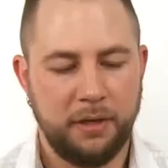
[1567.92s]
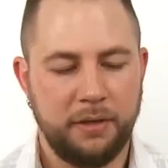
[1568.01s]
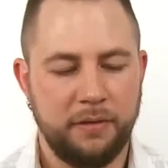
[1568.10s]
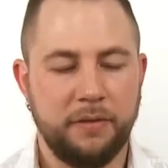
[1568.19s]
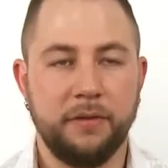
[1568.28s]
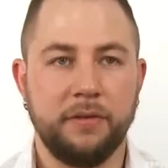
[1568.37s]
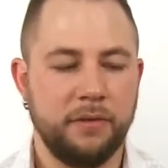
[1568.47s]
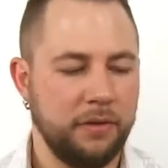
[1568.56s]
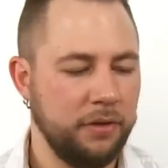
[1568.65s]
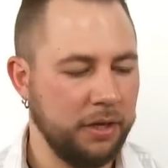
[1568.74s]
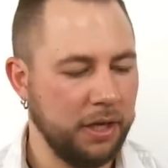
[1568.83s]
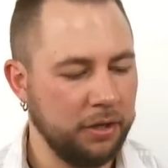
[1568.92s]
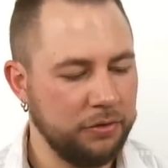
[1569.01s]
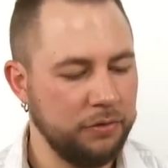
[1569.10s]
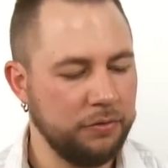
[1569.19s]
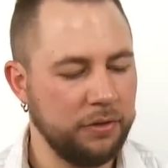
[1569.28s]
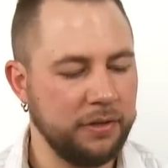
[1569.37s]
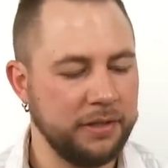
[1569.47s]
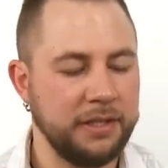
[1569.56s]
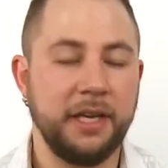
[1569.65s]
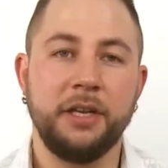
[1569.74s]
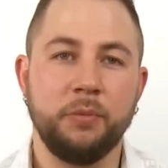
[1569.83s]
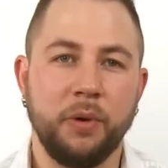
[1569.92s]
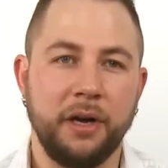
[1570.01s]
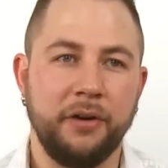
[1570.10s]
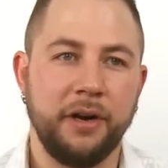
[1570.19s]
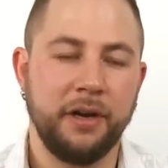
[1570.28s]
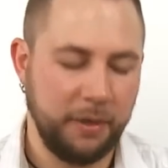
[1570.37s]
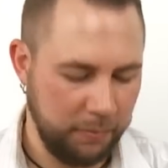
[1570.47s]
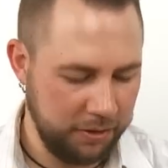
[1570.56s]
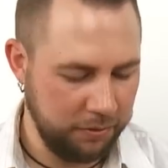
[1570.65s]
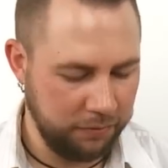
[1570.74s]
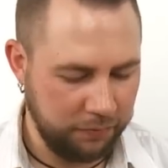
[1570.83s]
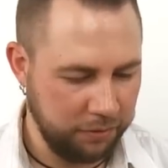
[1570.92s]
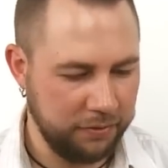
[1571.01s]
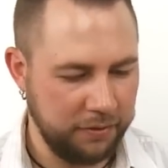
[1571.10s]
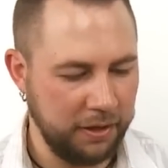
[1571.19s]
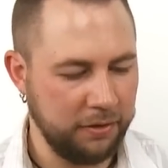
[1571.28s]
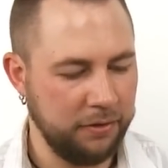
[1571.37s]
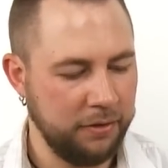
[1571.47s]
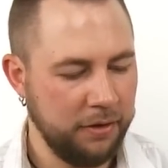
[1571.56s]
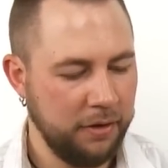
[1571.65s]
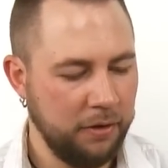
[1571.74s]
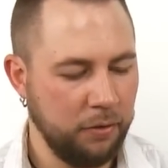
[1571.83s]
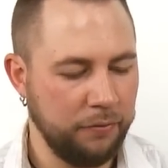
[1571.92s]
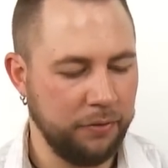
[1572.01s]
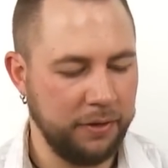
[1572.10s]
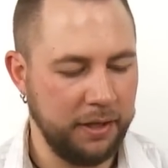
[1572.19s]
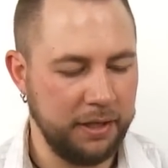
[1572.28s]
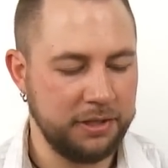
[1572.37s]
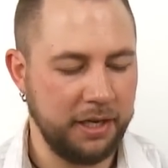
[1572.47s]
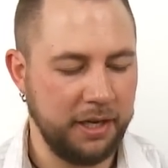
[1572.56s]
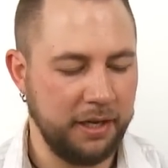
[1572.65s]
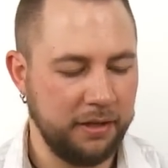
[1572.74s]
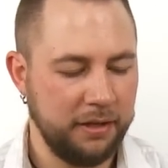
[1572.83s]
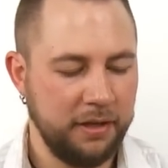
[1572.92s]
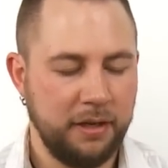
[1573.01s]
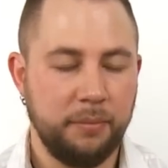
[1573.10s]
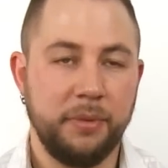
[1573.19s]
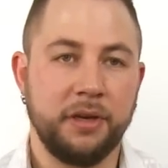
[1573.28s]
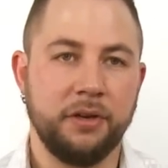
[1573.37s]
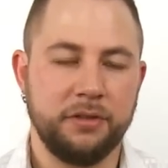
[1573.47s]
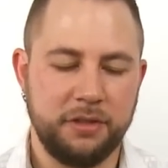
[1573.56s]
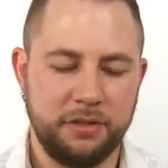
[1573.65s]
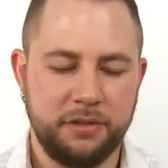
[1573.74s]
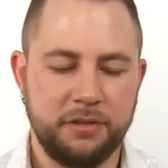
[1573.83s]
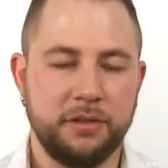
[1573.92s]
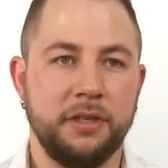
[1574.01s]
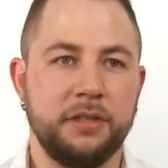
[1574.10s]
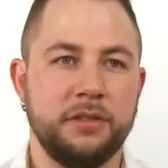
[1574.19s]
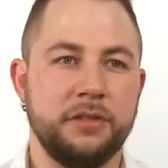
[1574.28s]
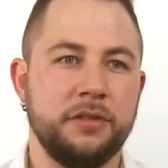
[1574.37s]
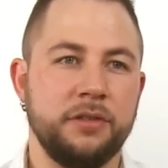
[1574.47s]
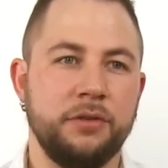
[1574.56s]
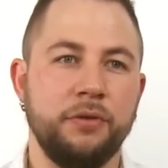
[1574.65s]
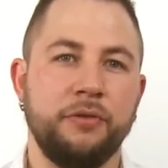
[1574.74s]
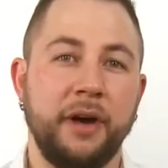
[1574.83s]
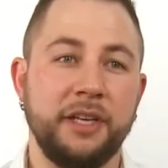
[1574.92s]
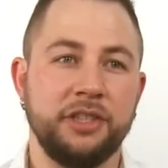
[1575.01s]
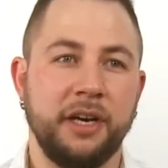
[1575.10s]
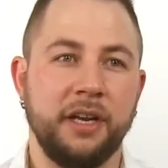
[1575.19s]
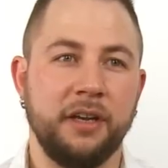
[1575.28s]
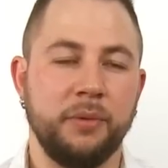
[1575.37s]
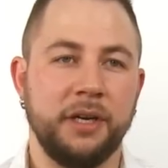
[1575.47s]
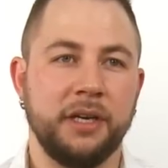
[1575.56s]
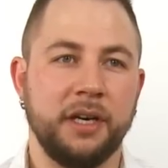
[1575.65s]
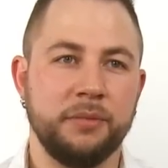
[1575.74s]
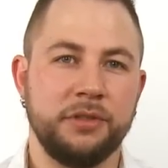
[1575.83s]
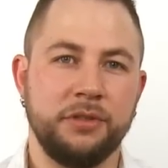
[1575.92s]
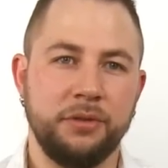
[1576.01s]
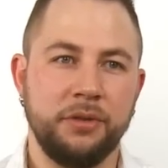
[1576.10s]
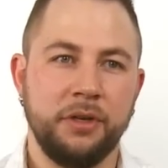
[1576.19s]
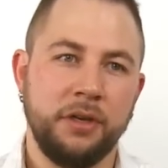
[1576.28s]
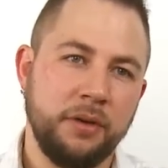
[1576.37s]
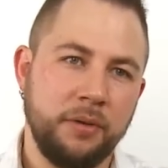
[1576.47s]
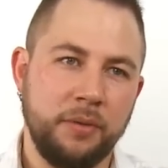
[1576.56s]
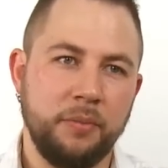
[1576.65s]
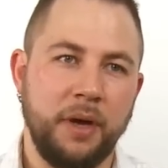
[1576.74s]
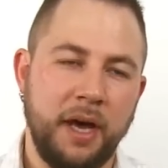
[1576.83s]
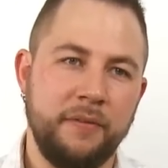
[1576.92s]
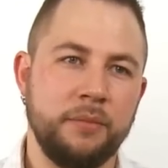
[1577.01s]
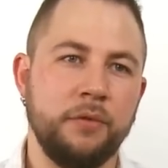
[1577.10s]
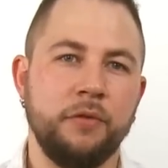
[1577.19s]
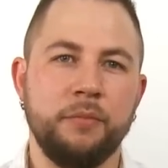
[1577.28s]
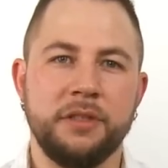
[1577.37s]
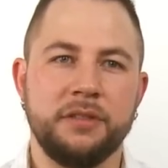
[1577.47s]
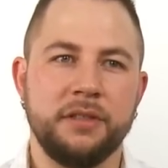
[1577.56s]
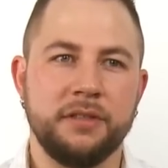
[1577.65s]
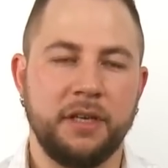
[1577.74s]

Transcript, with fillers: This is, you cannot use the titanium wire here that we used for the stinger or for the tail, because it's it's too fragile when it comes to having movements and